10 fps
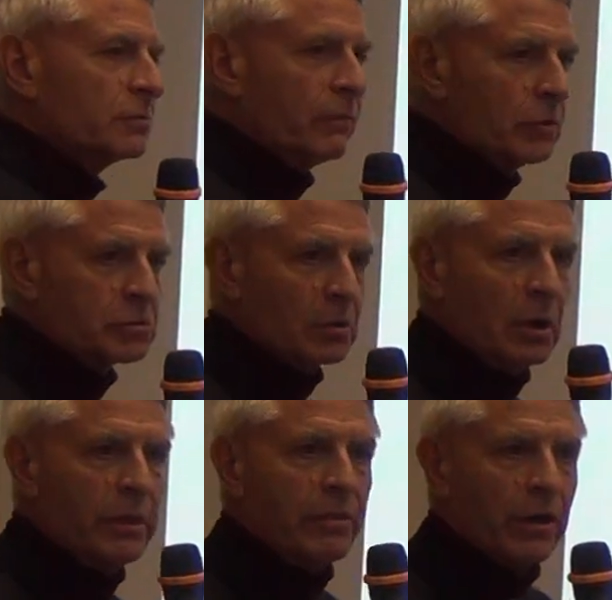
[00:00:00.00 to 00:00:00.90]
as first
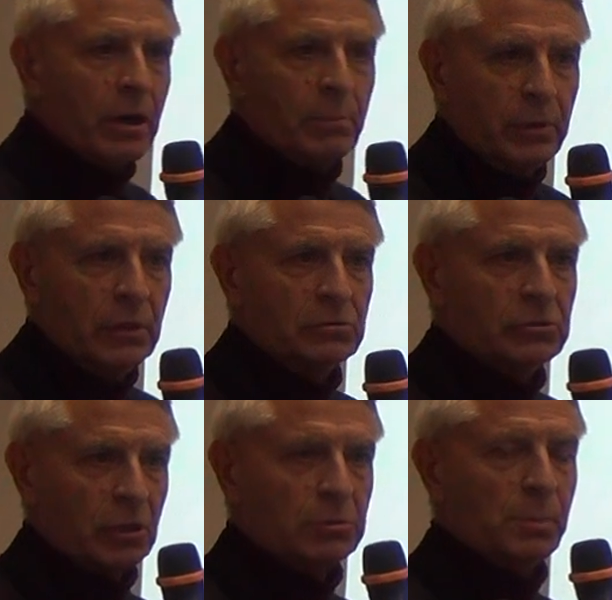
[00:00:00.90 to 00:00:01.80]
line therapy in
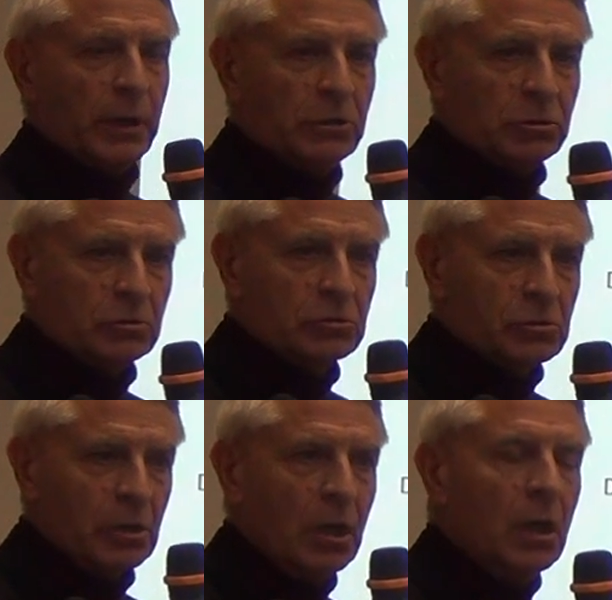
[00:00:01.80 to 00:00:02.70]
such
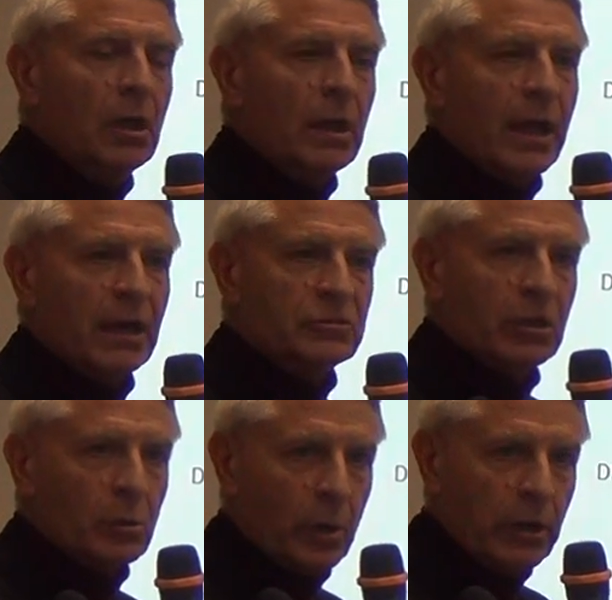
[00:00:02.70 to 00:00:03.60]
patients has
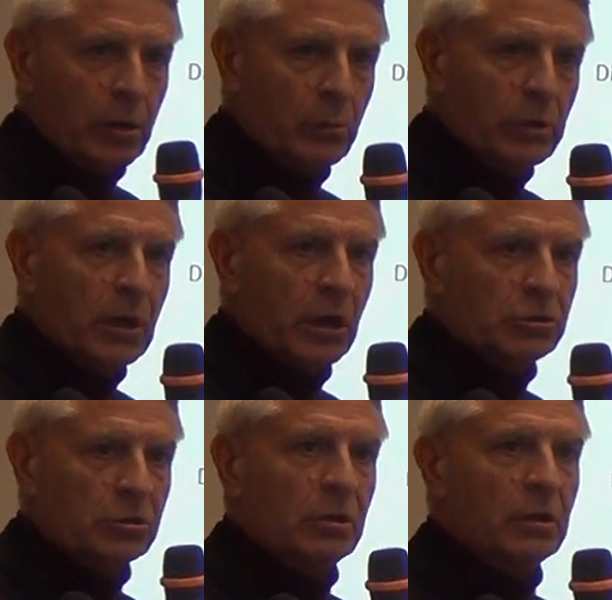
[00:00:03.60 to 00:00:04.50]
a greater
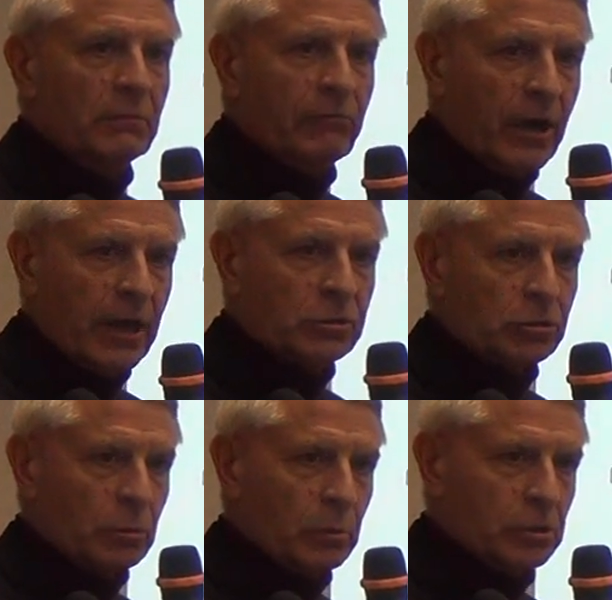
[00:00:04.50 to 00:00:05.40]
reduction in
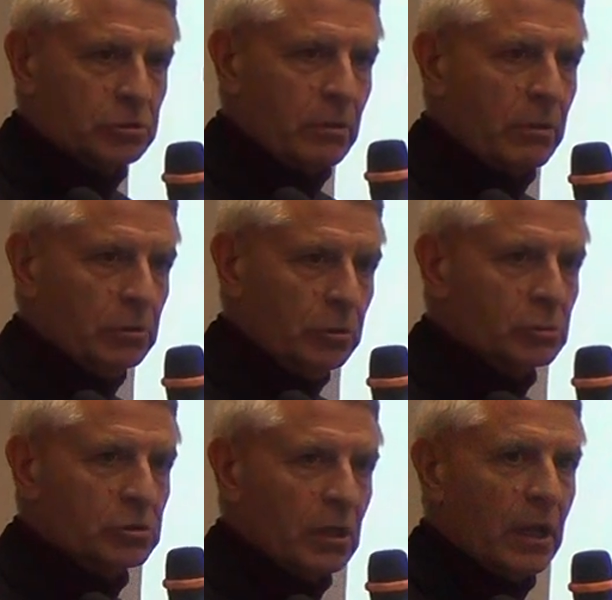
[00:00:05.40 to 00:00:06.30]
fracture risk than
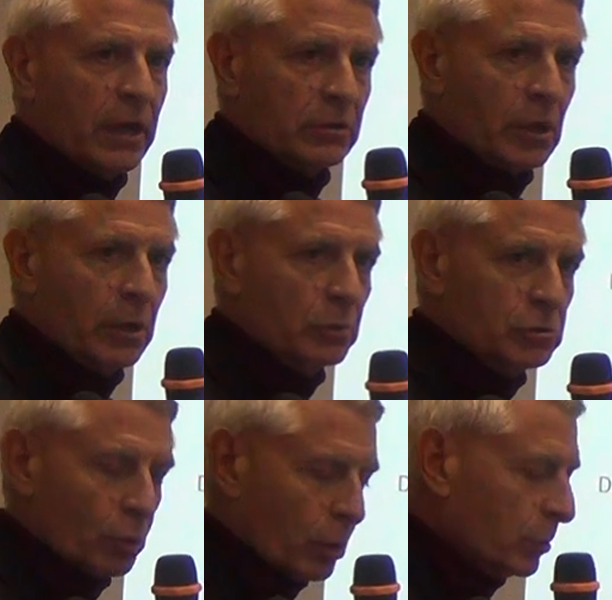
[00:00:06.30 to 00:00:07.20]
using anti
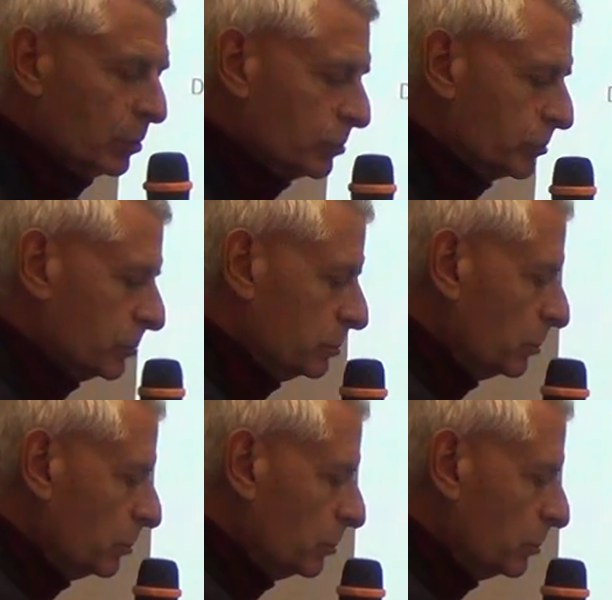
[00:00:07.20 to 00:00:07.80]
resorbers.